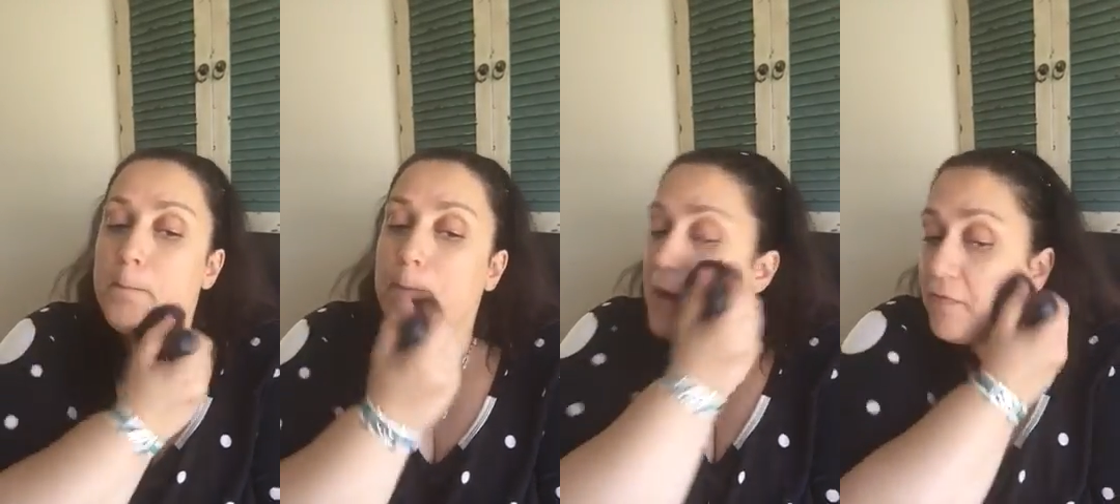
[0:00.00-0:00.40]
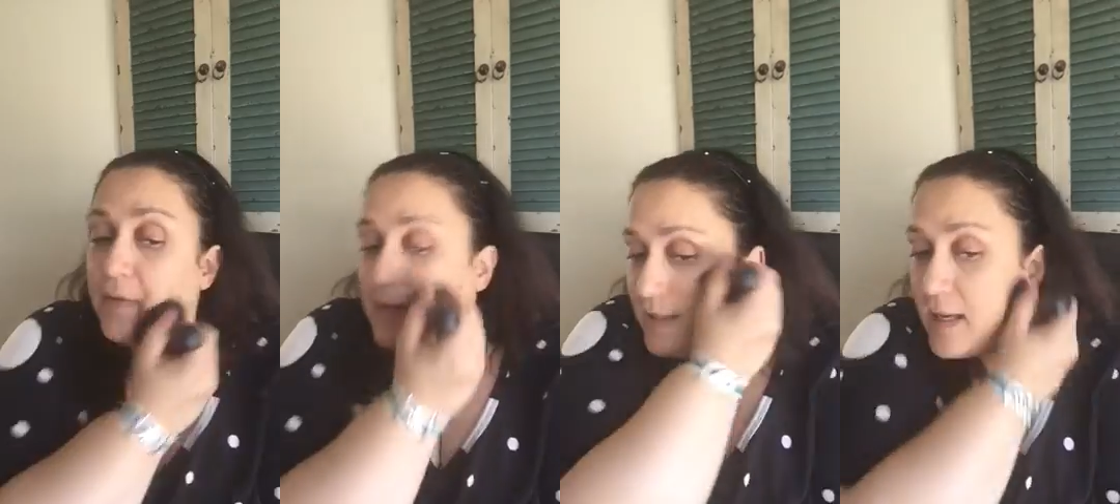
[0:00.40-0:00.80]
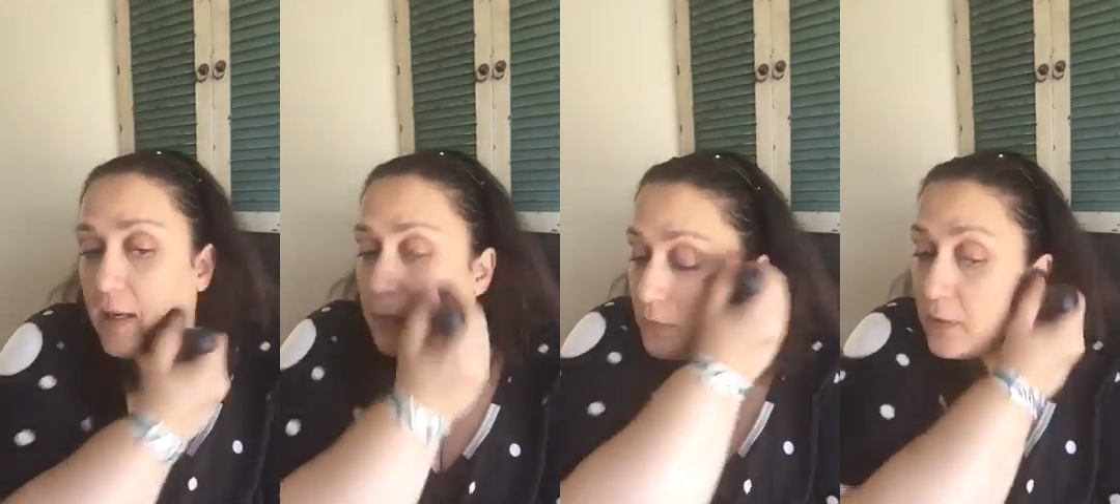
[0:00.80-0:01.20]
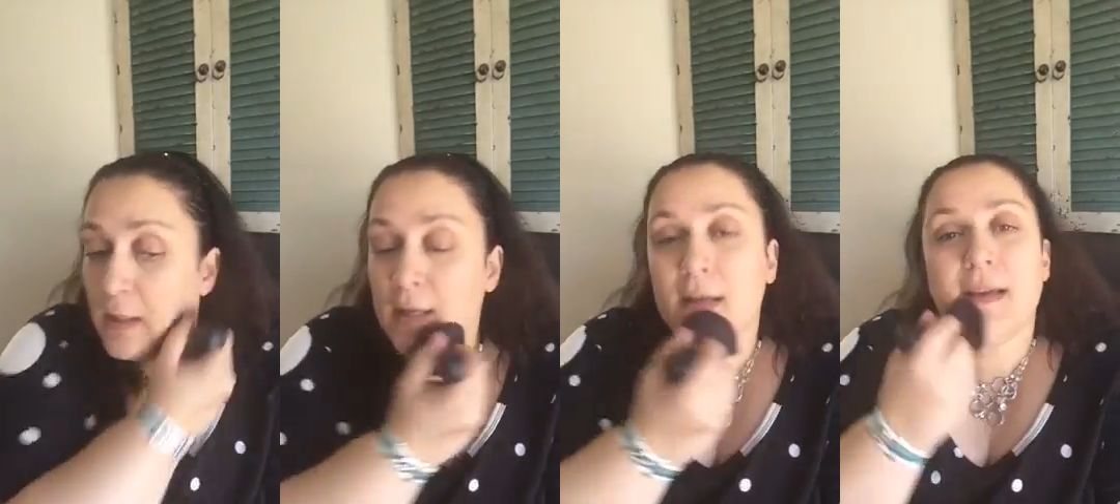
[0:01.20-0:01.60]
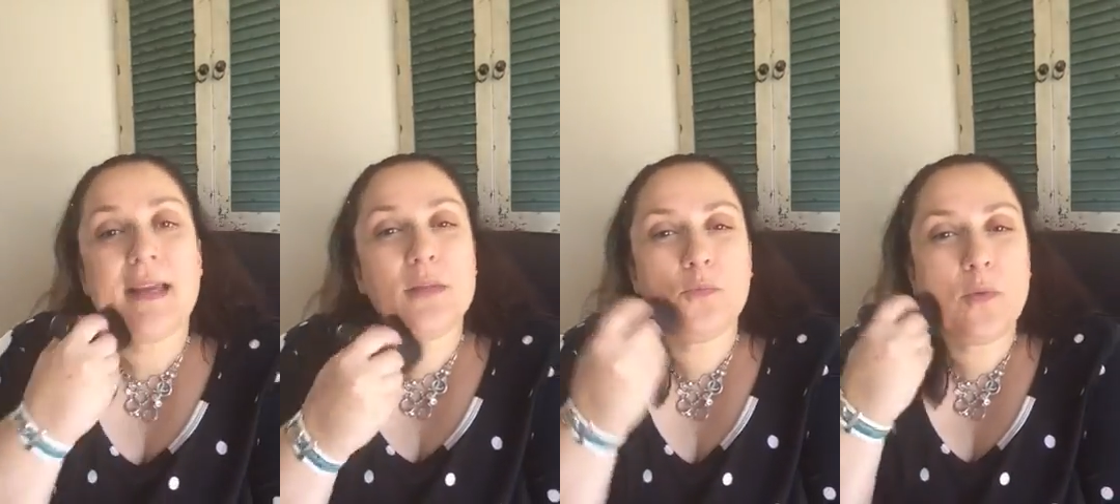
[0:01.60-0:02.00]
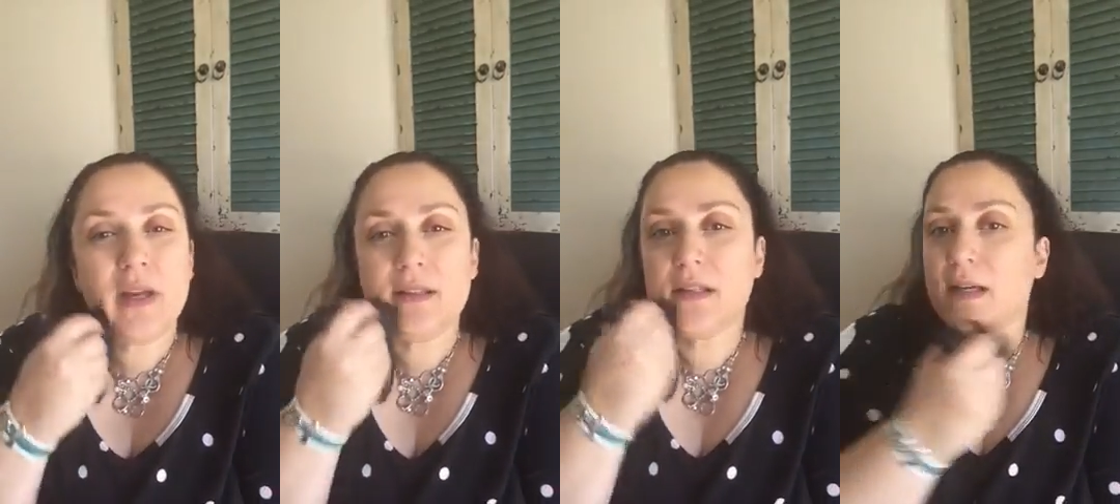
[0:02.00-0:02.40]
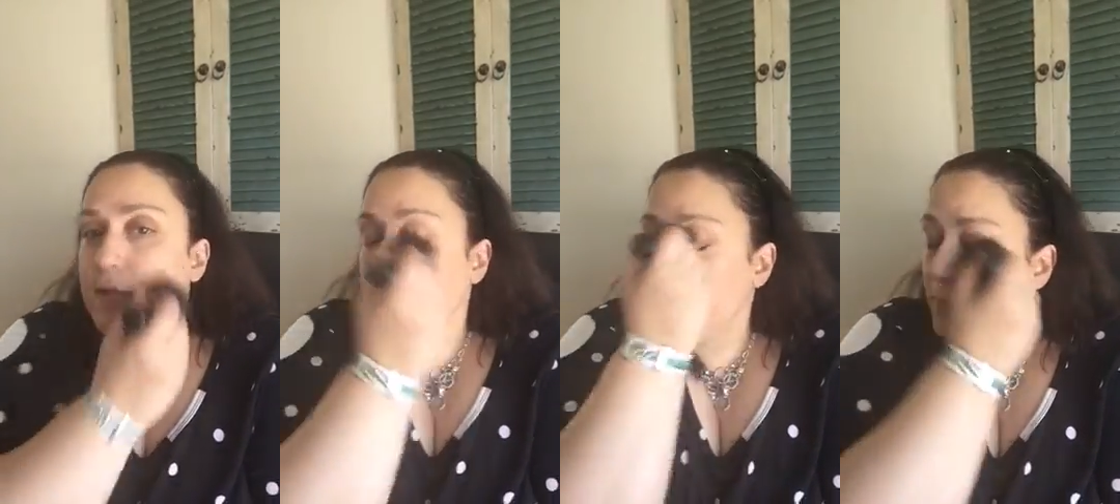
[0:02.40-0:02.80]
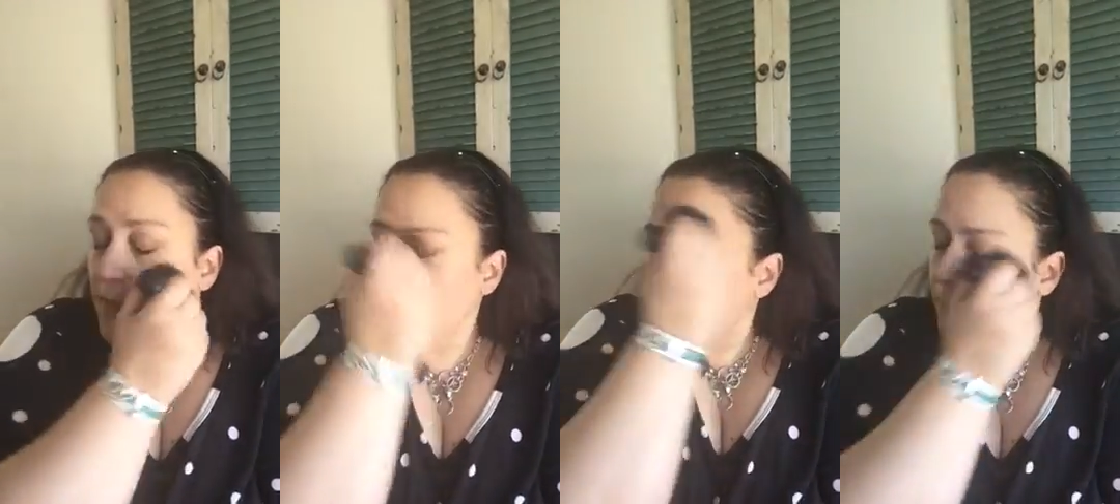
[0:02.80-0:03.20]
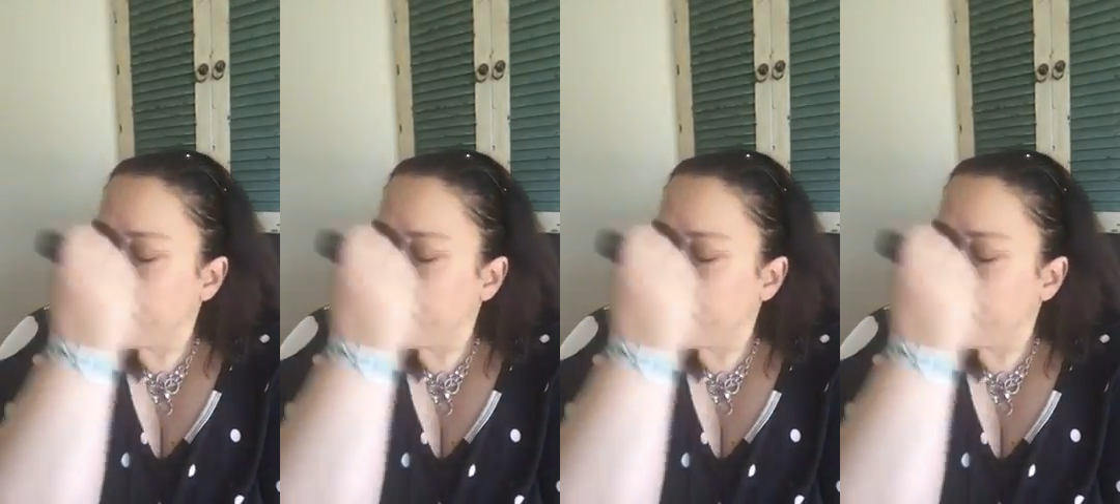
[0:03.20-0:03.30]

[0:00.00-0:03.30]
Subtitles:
buff it down. And what it does for me,